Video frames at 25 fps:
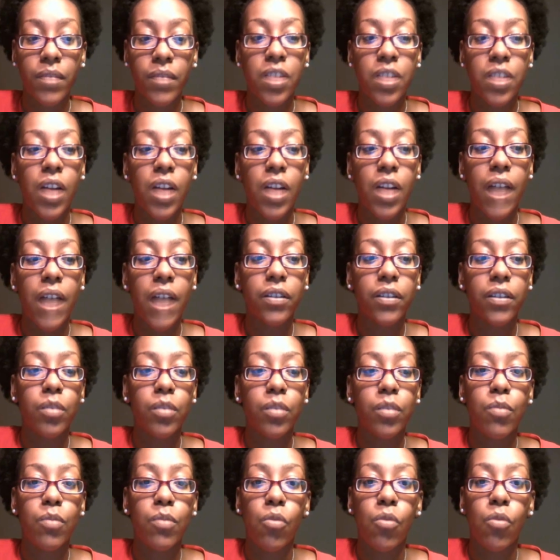So I have a little
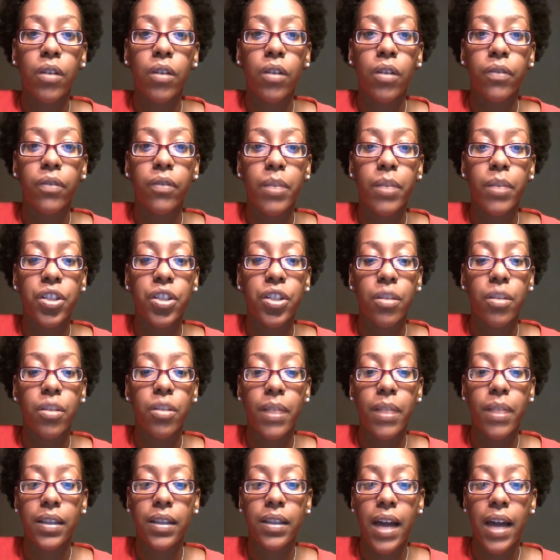bit more information
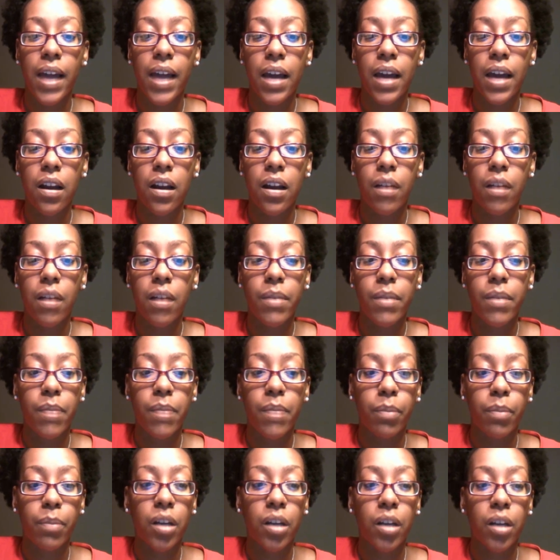about that um, in my
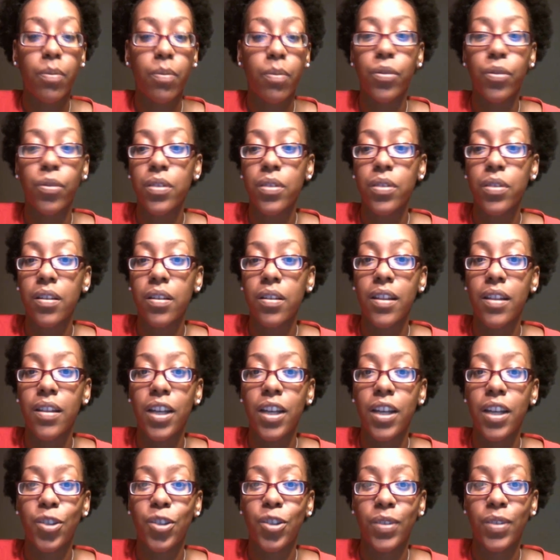blog post that
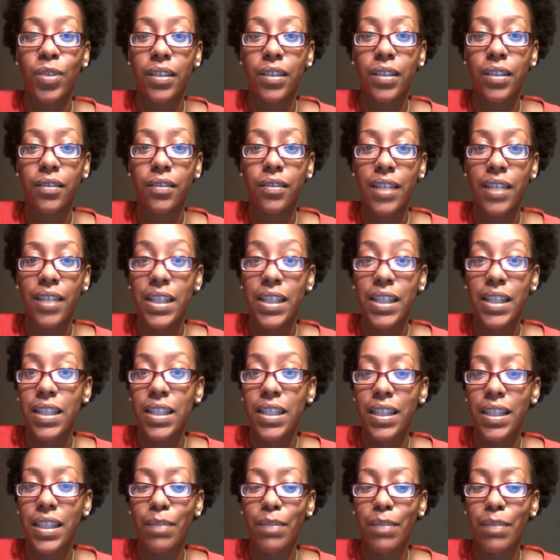you can
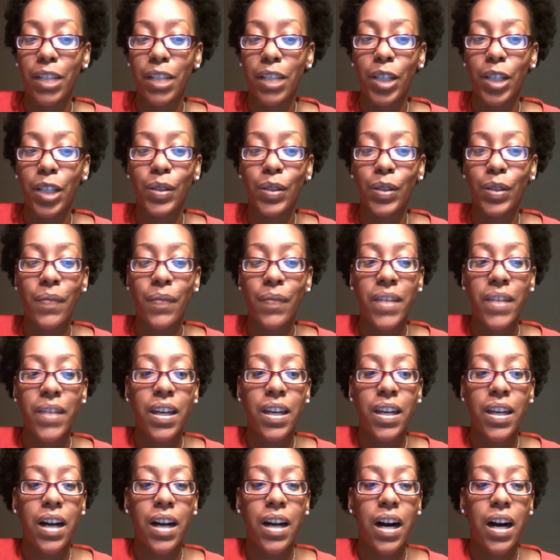see below.
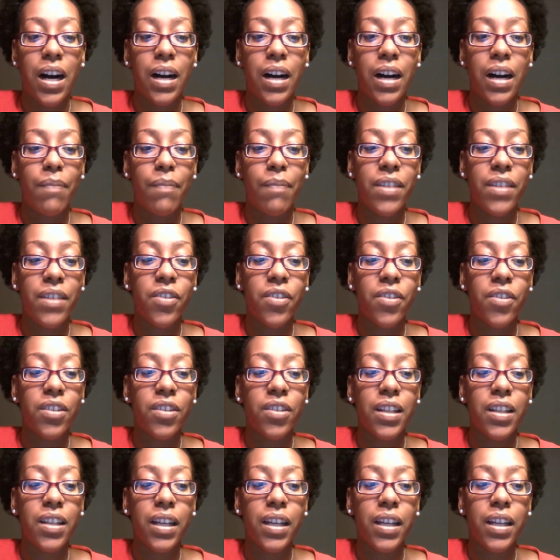Um, the other, the
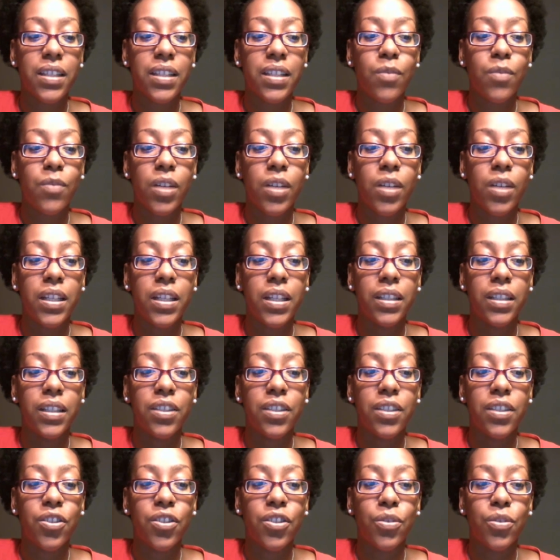next one is
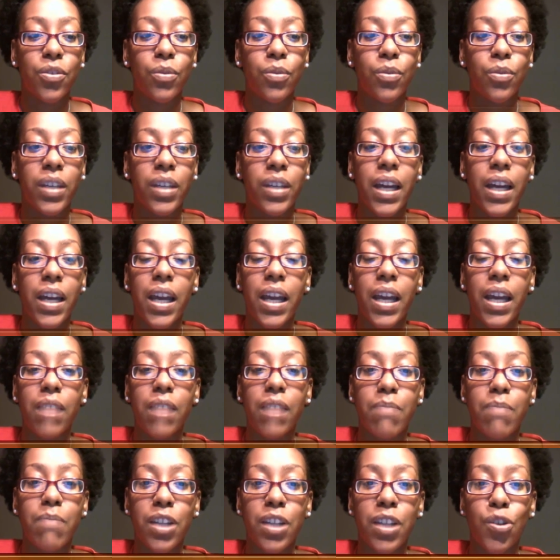to get a
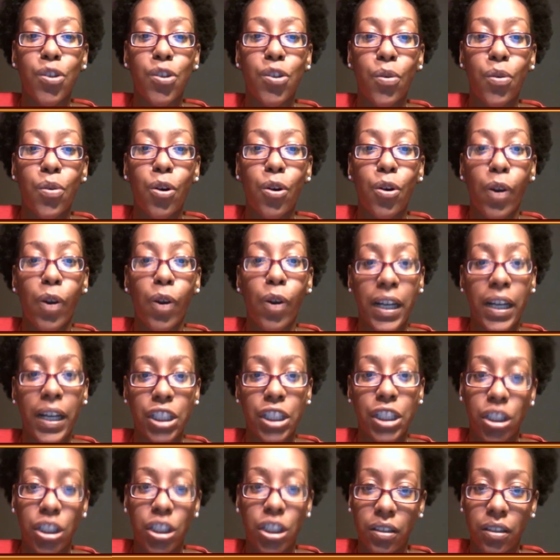mentor or a
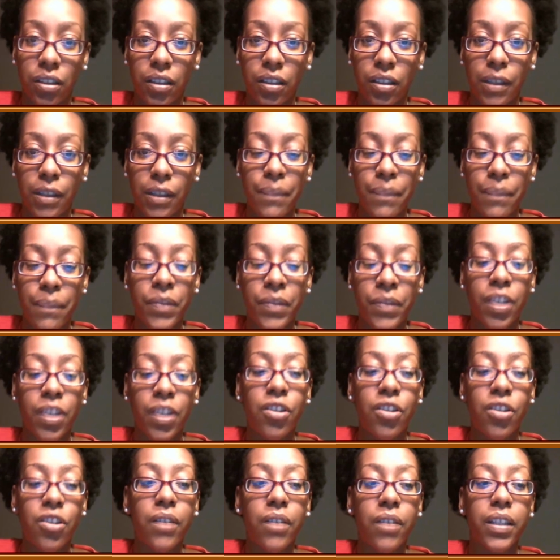cheerleader. You're
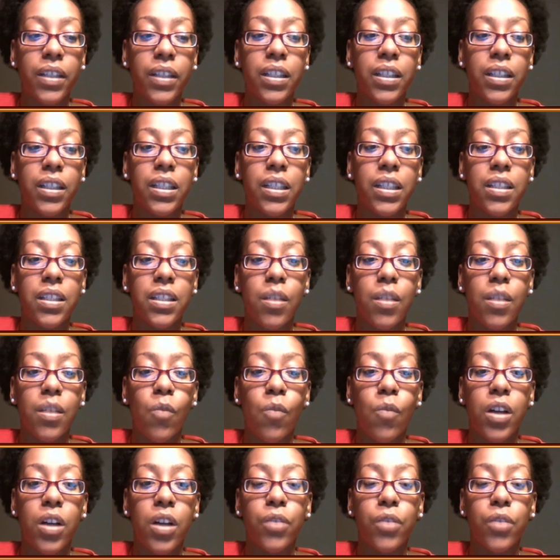definitely going to need
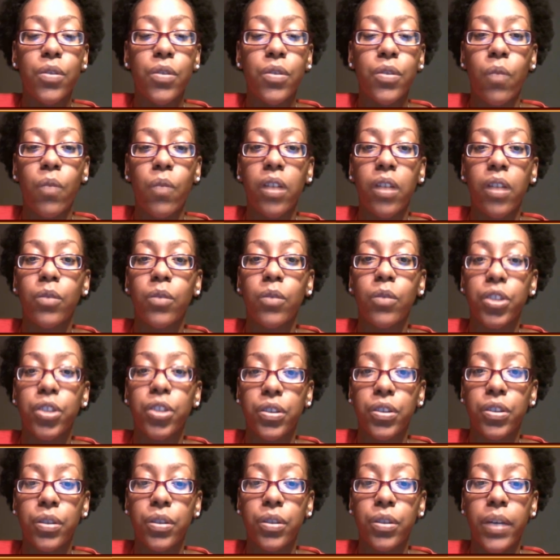someone who is aware of what
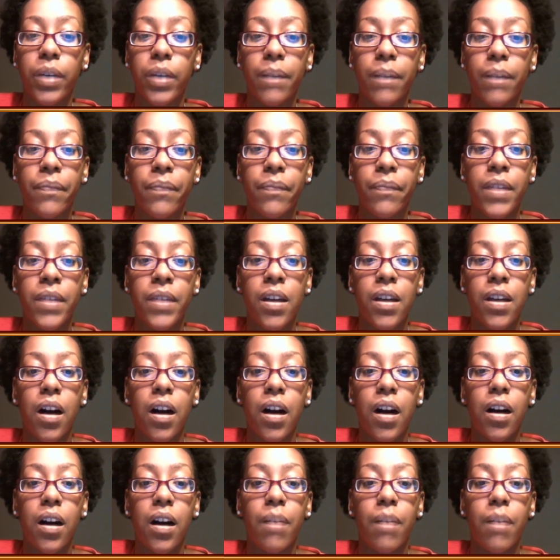you're doing,
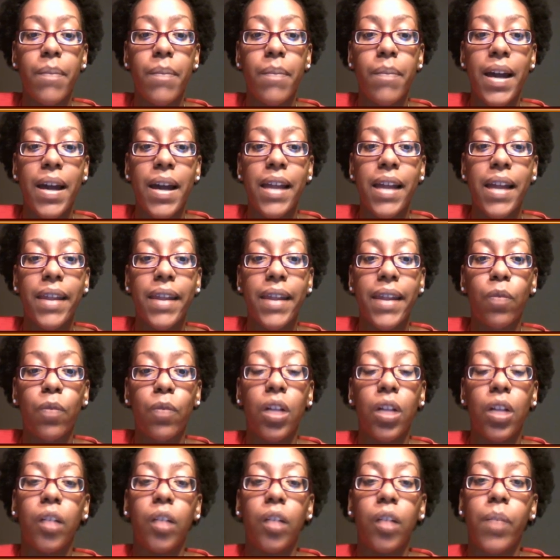um, and that will
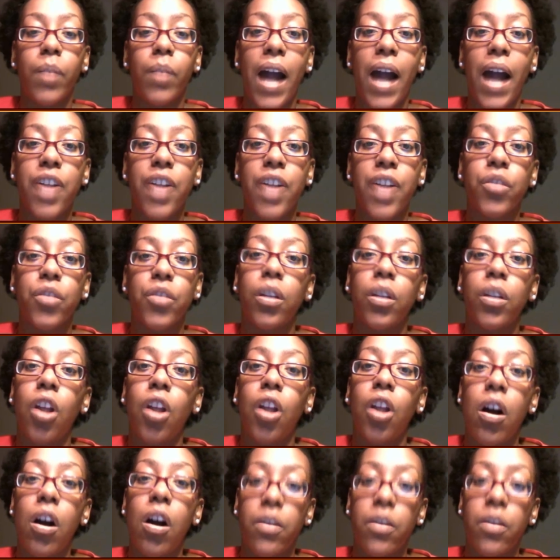help guide you
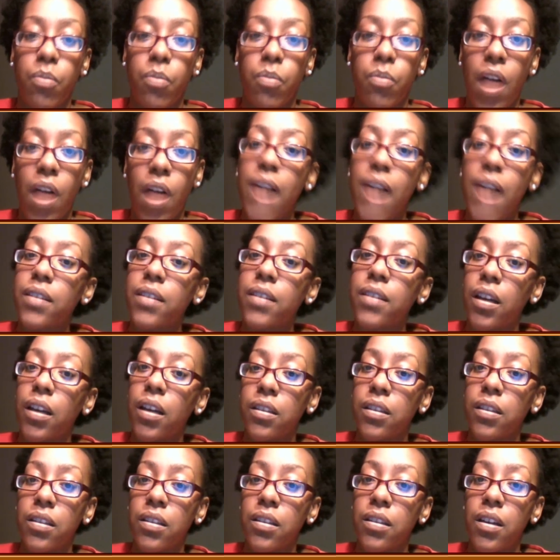along the process,
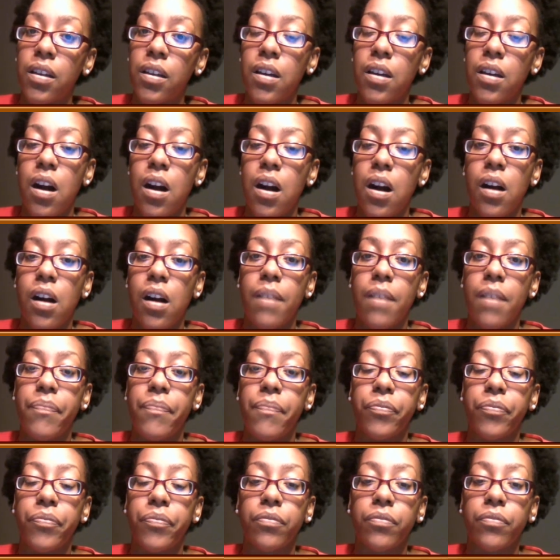
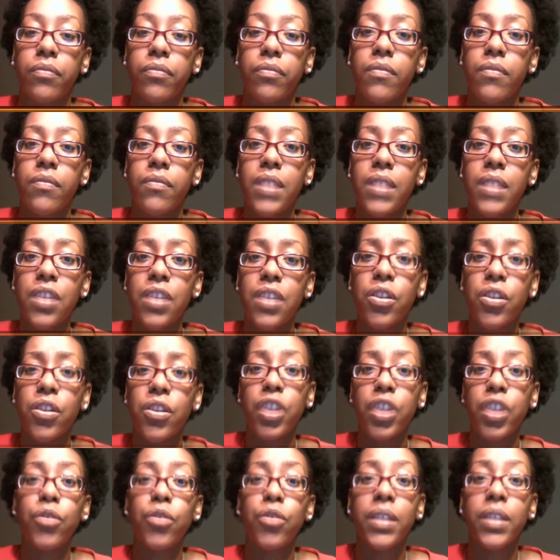um, so
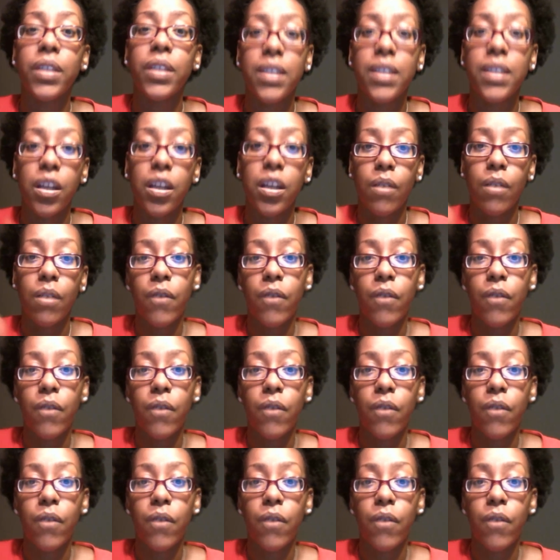that you can stay on